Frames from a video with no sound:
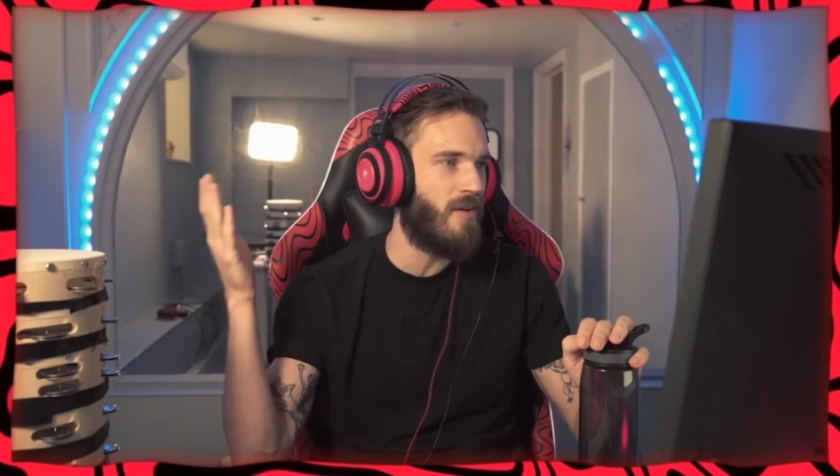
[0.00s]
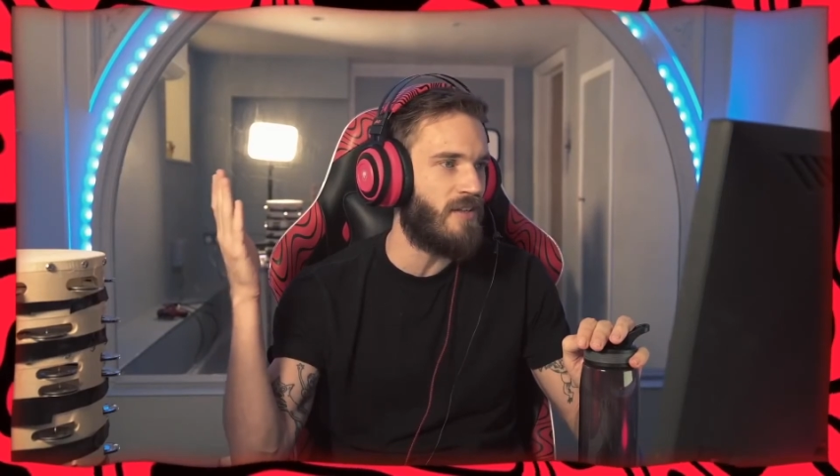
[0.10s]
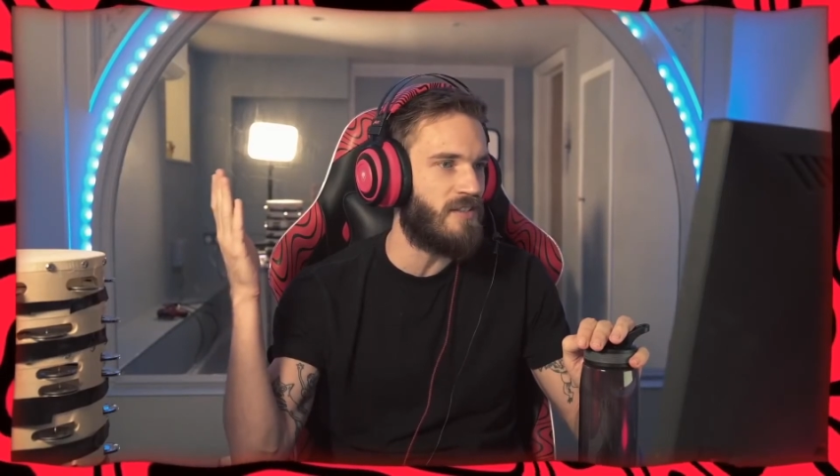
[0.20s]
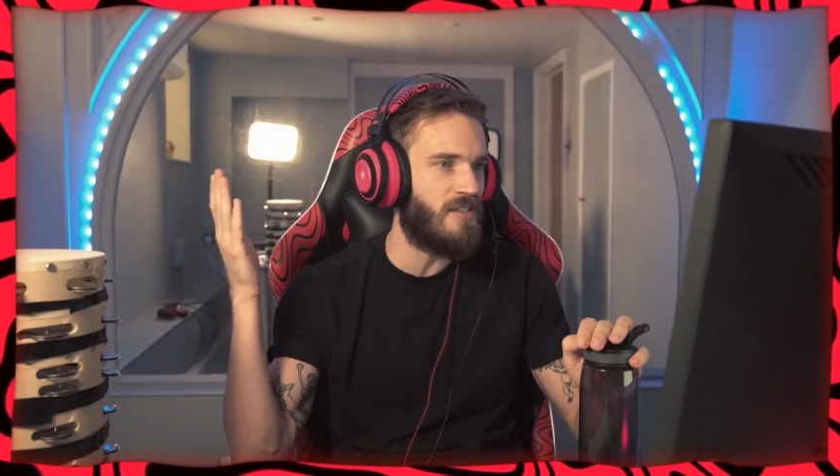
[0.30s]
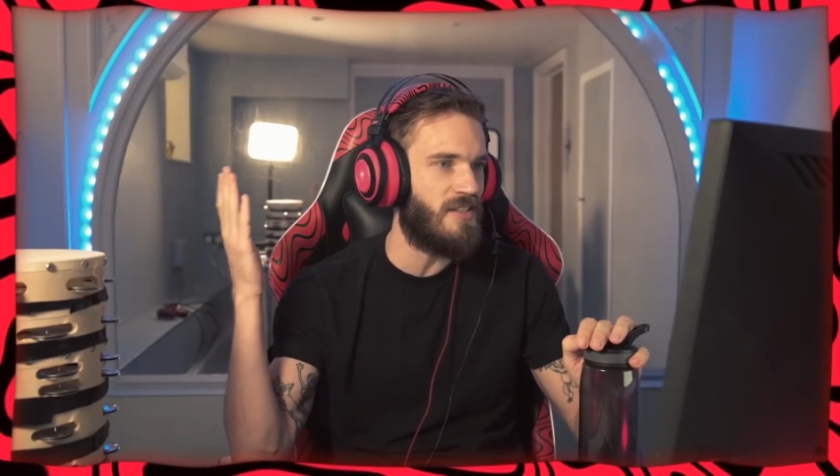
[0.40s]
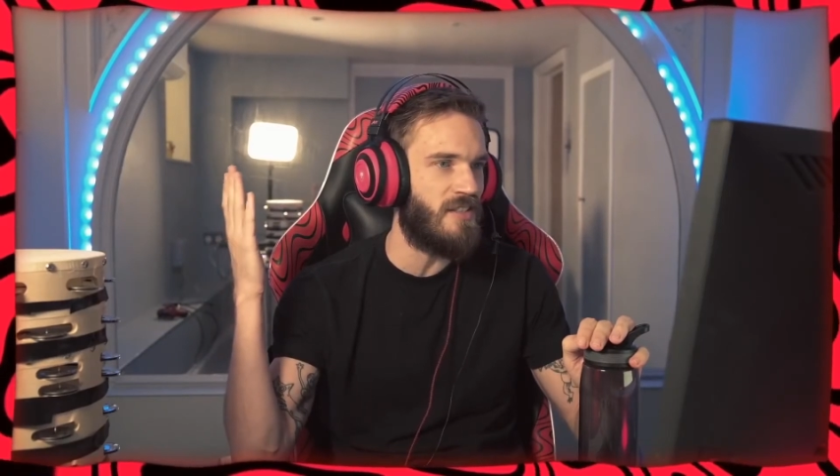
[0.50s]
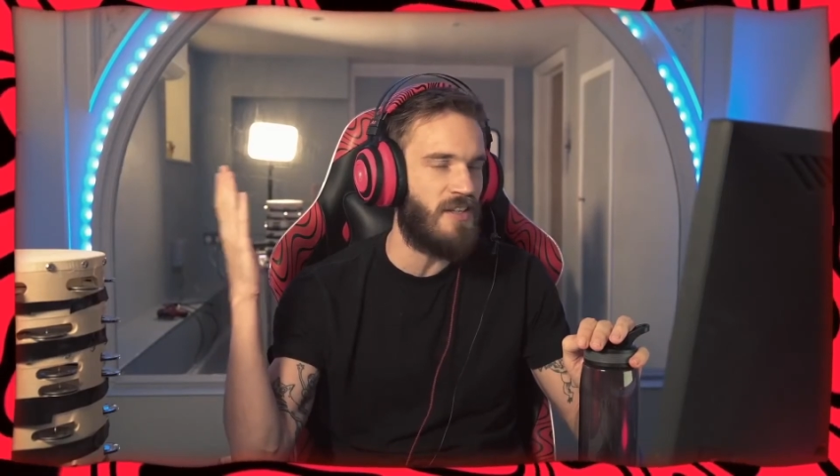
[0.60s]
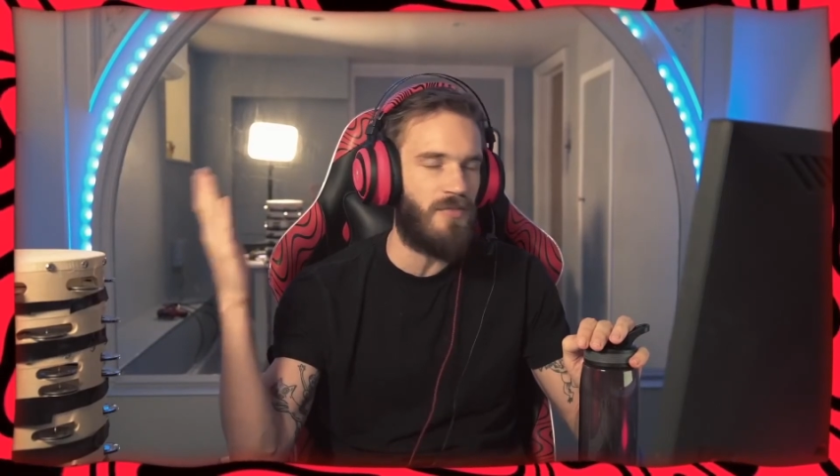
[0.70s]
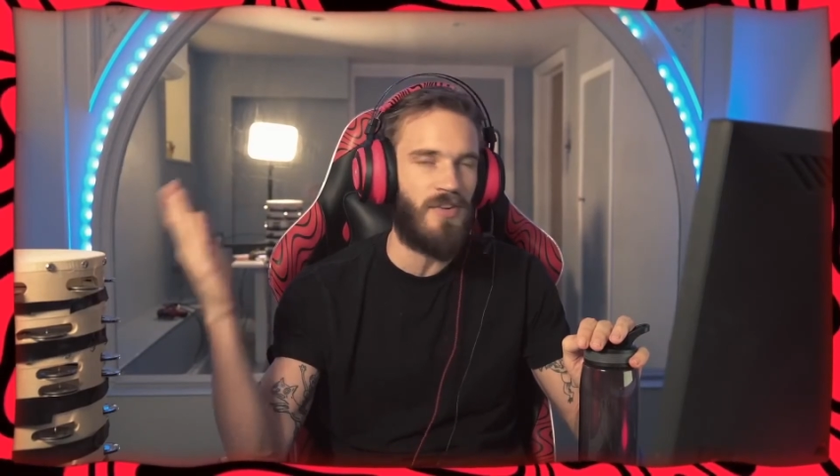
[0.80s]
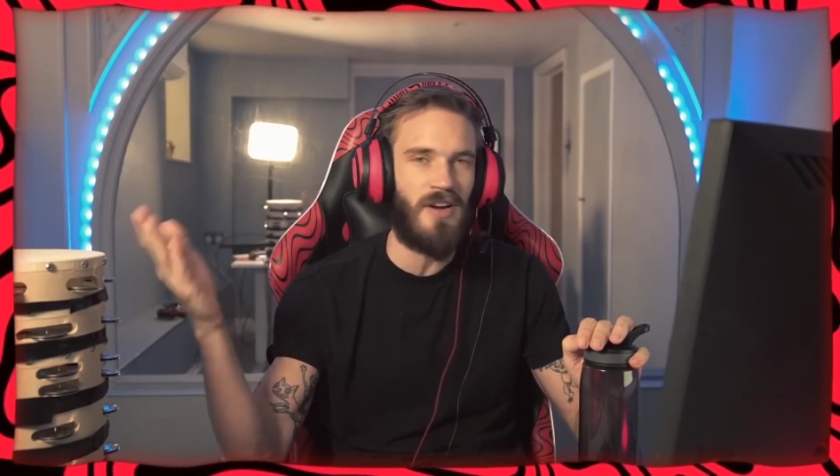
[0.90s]
because it's a
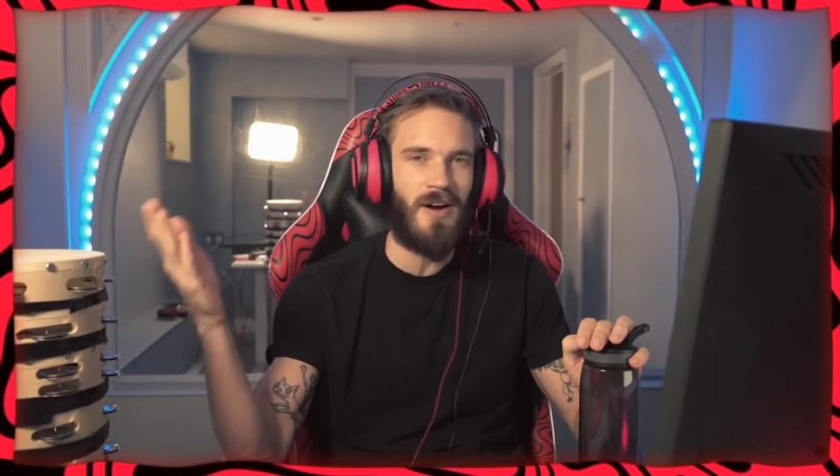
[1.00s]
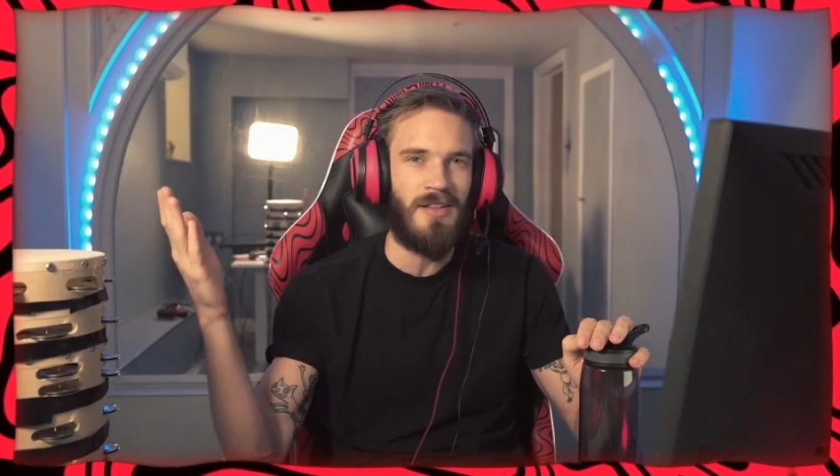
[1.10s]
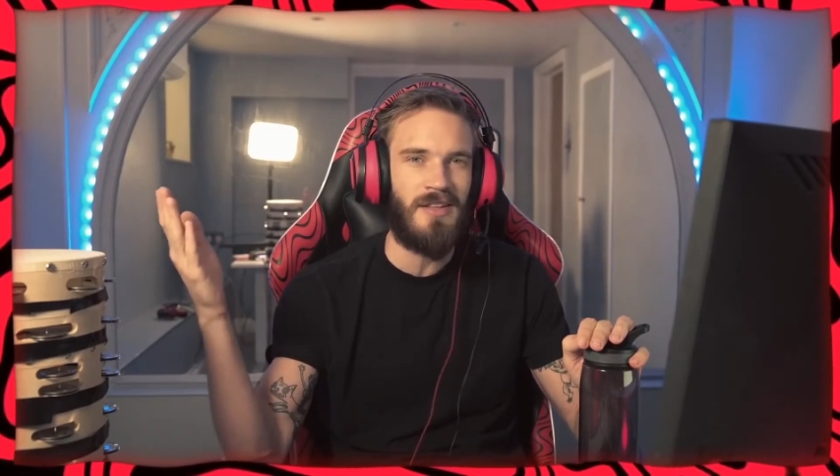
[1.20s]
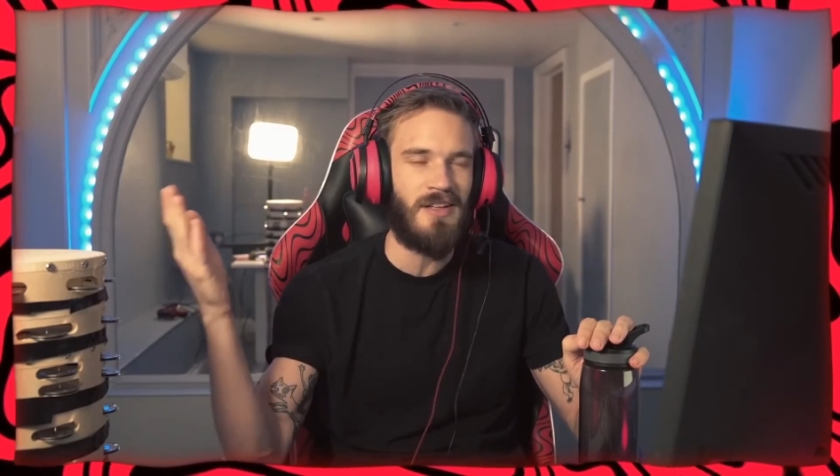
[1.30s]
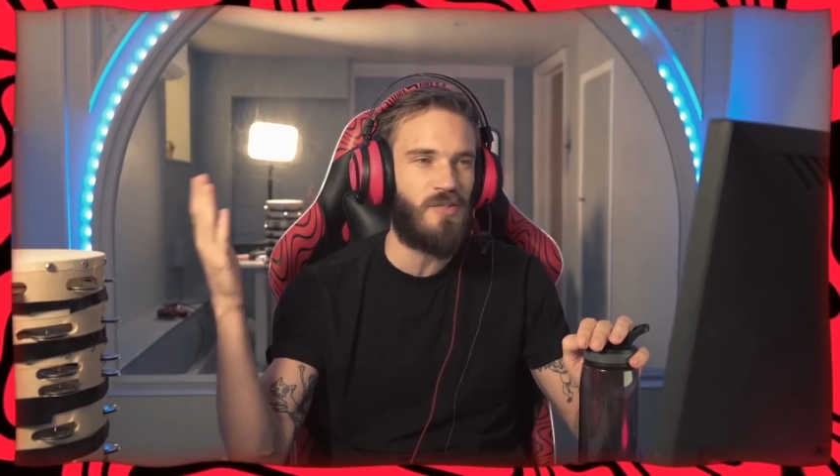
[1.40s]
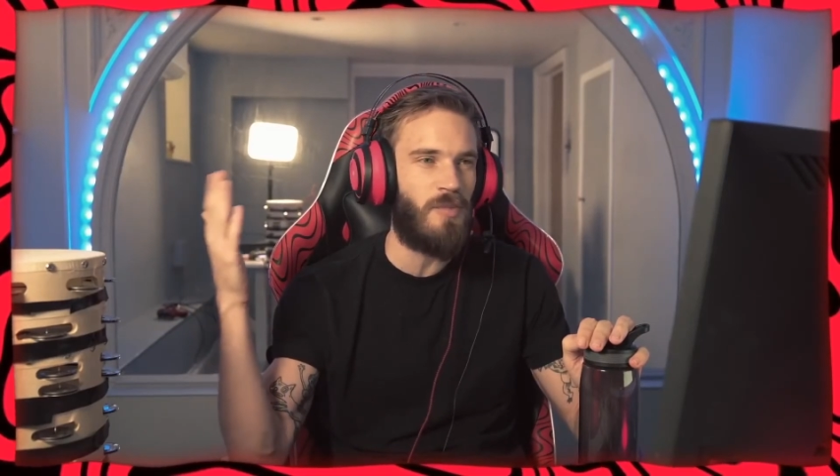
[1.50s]
different context.